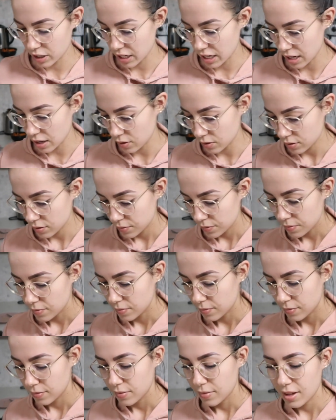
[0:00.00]
right now?
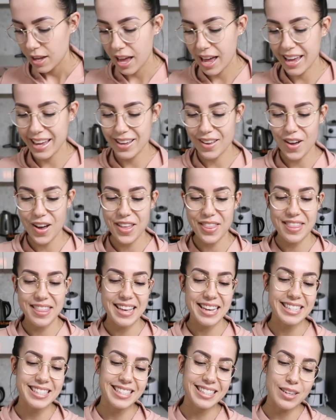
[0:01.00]
I got
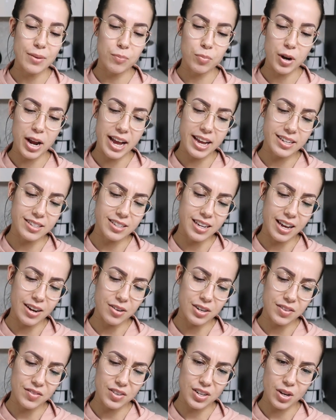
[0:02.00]
this brand, I
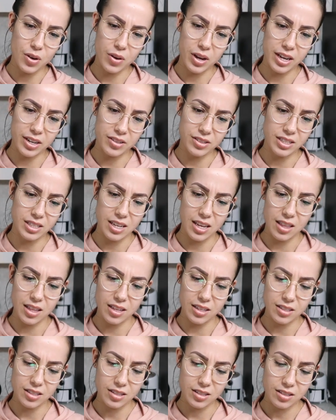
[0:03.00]
don't even know how you say
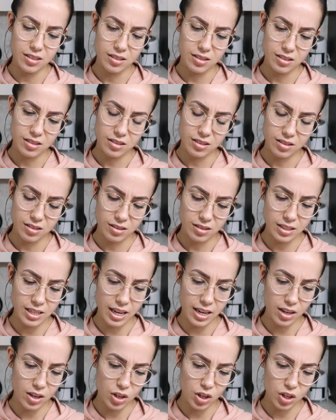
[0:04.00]
this. It's
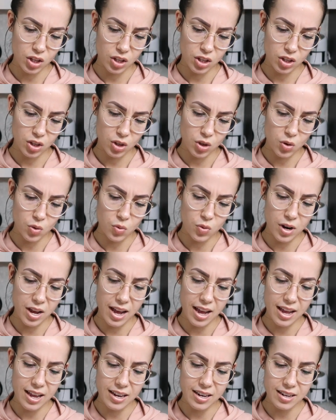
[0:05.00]
like
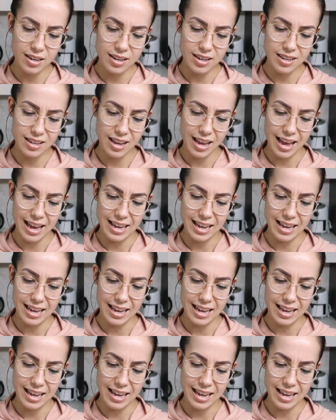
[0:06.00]
Cucina